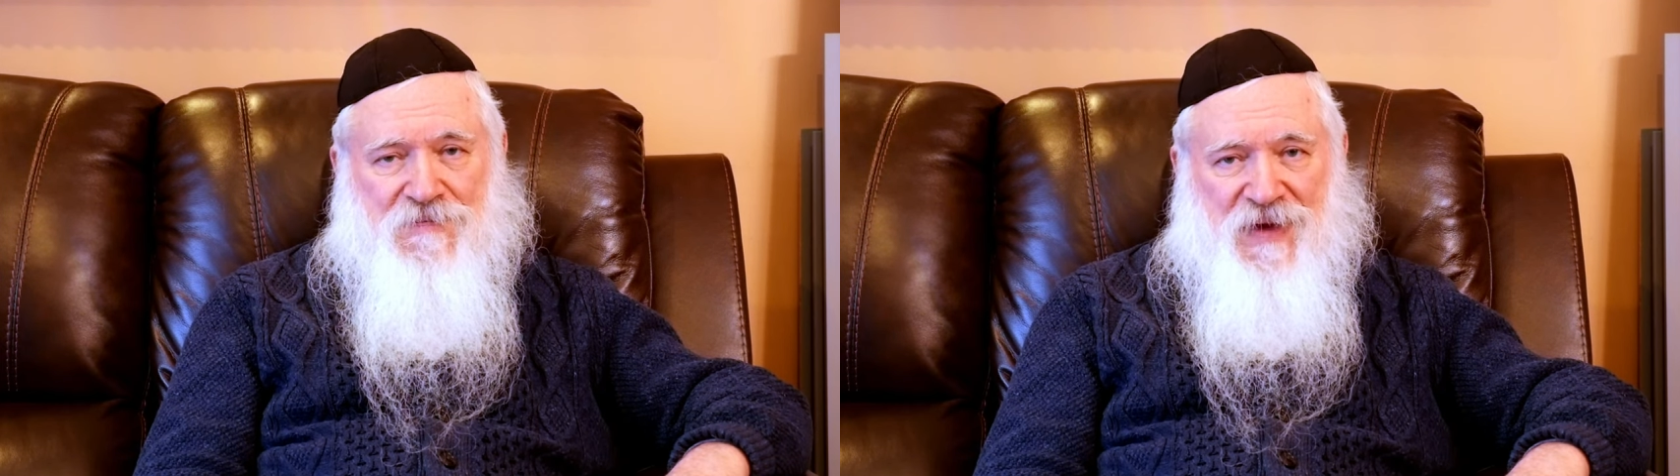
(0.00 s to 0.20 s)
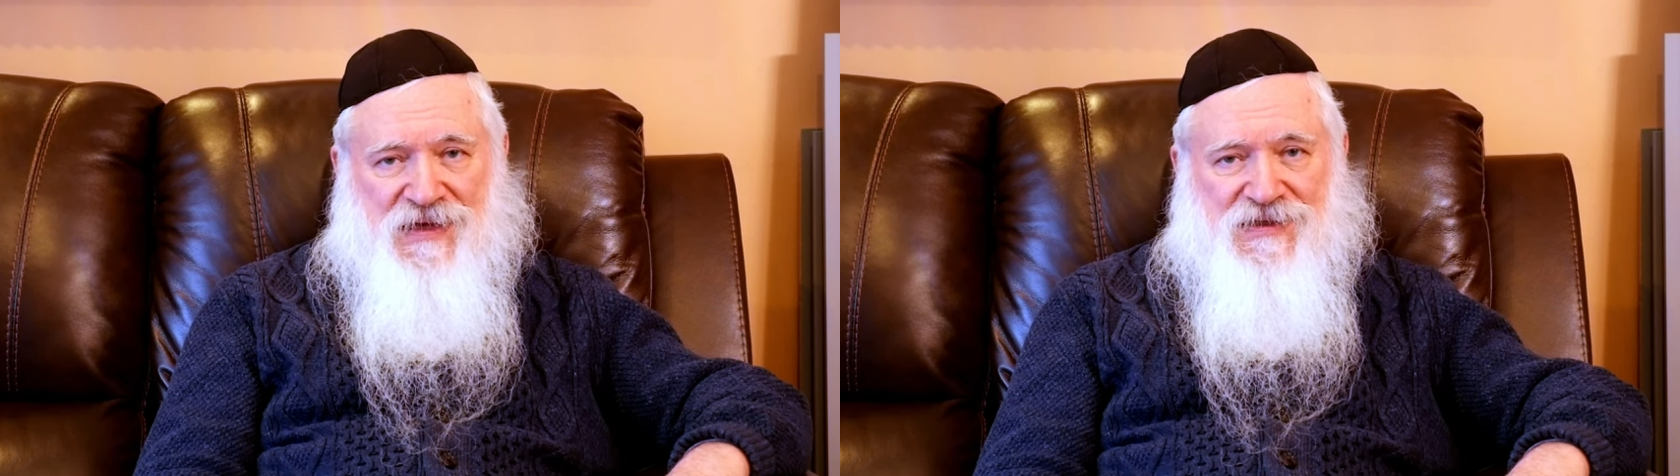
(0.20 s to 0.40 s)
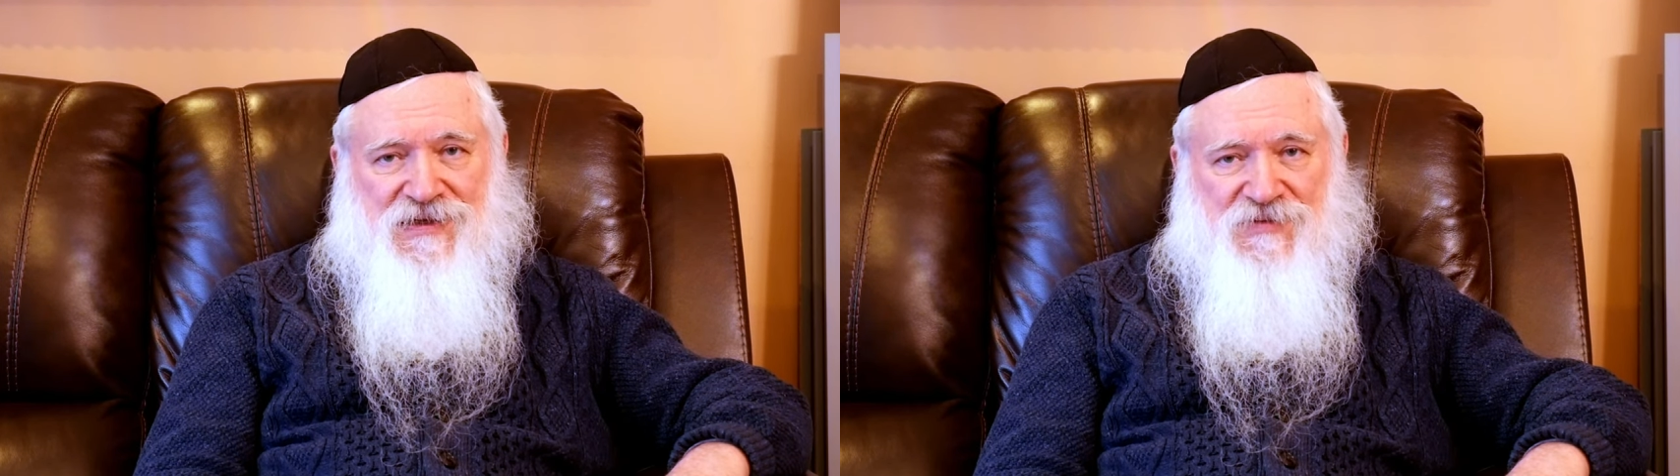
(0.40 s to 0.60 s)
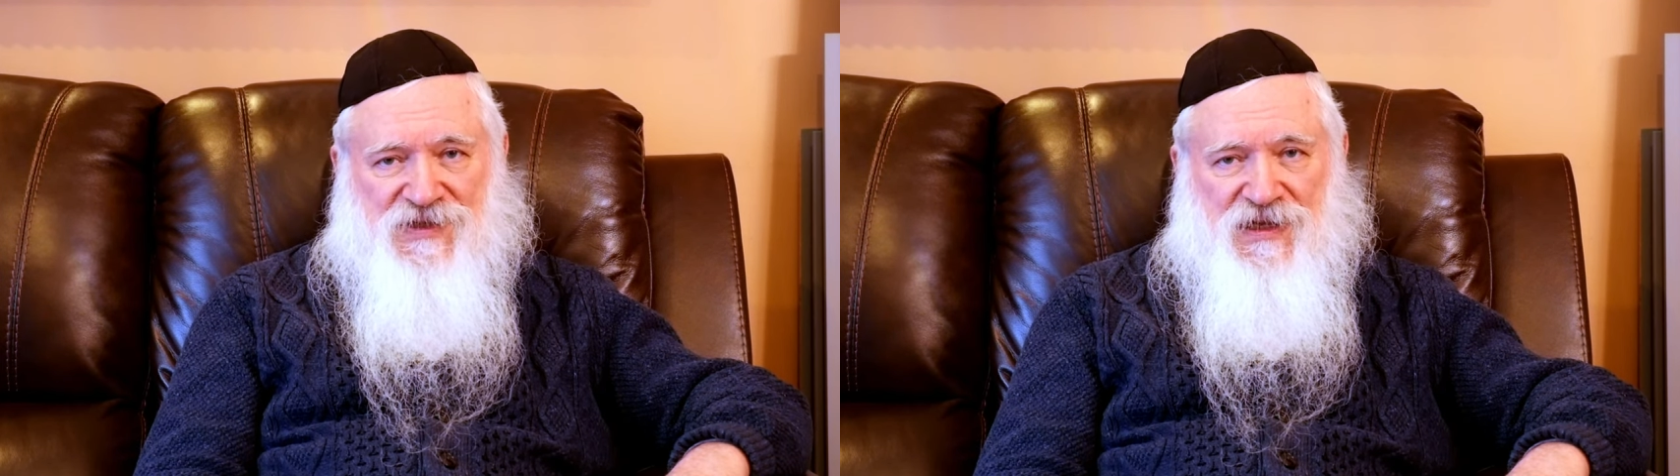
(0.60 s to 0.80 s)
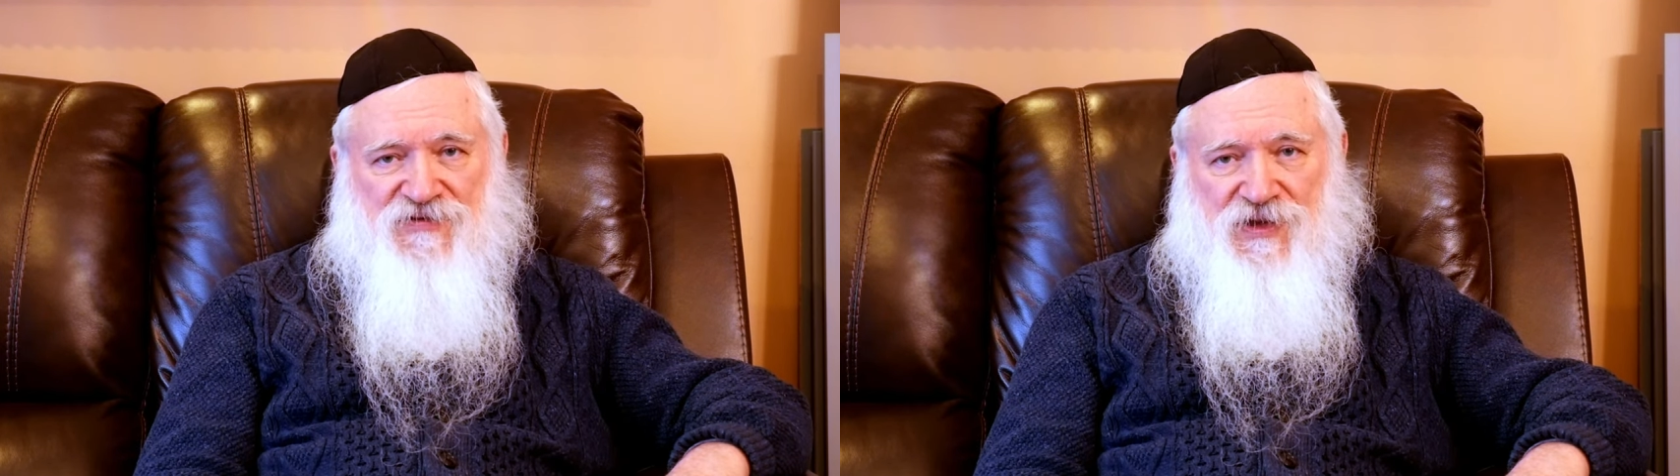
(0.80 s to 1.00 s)
makes
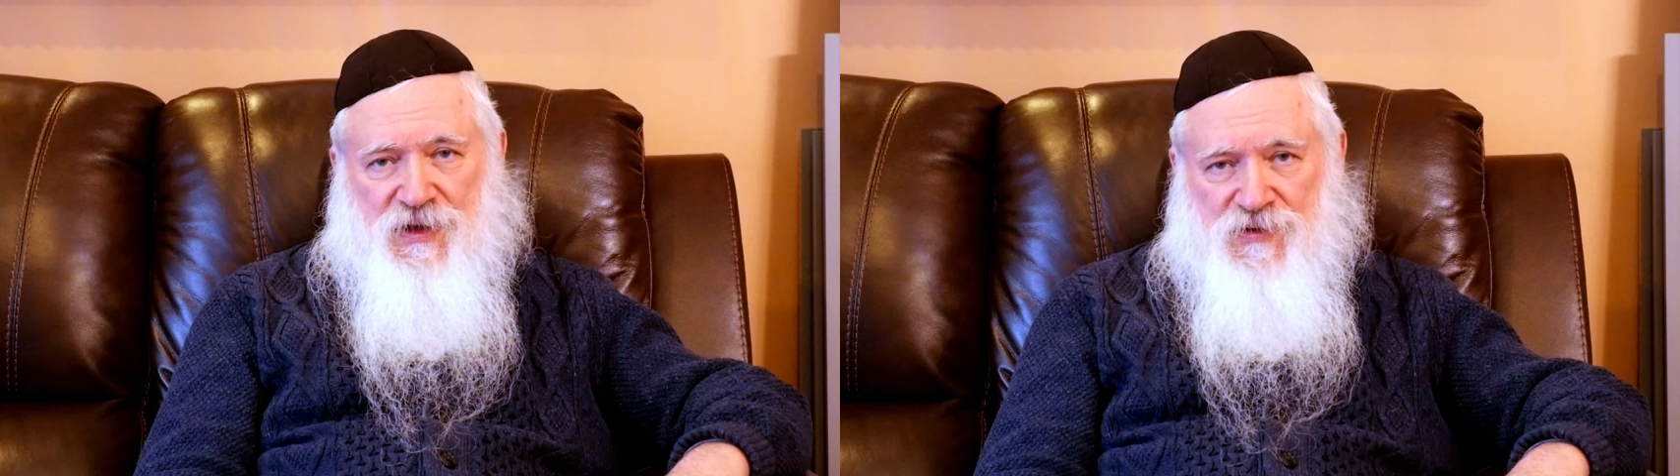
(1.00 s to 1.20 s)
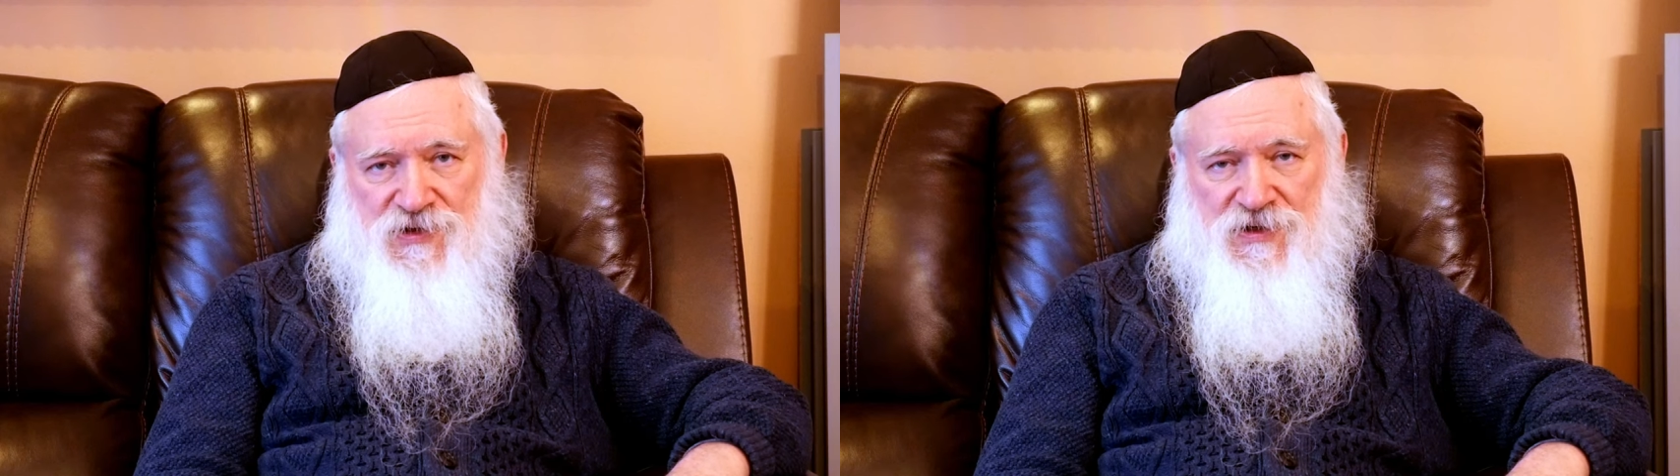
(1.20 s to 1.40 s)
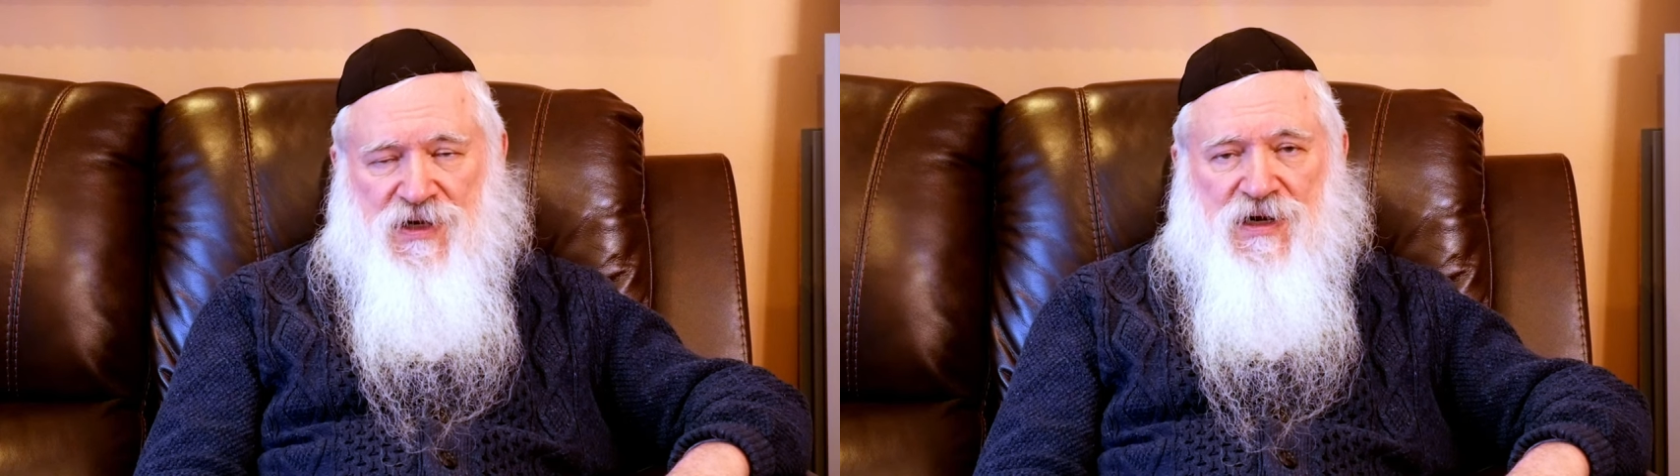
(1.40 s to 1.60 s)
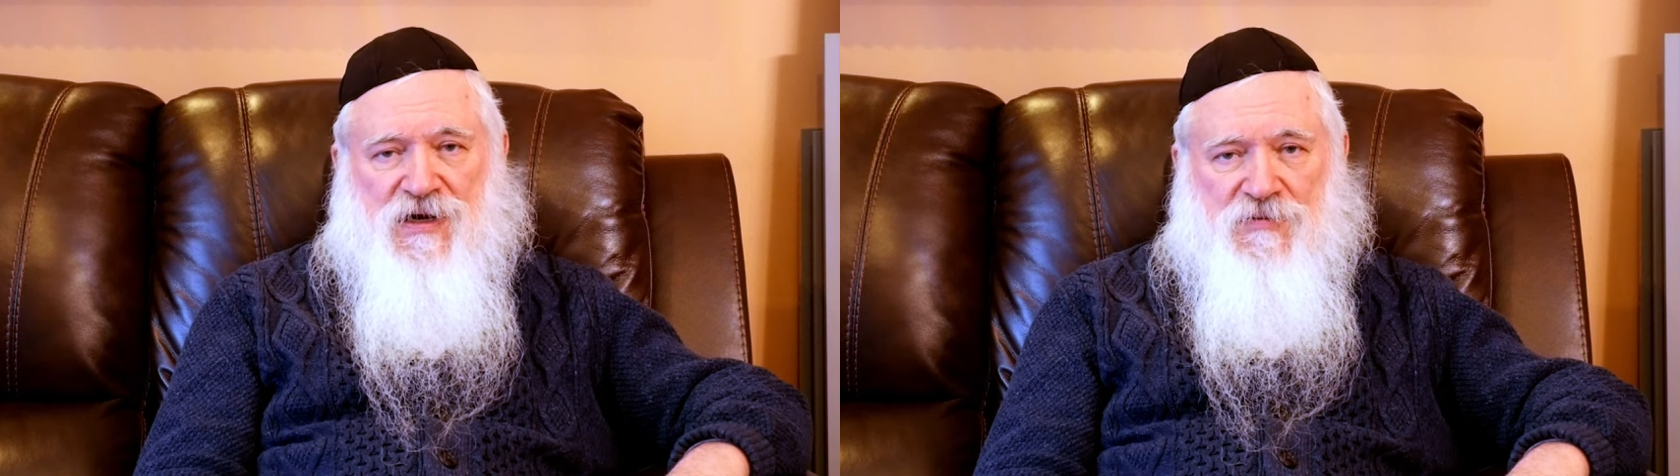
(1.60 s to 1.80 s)
himself closer,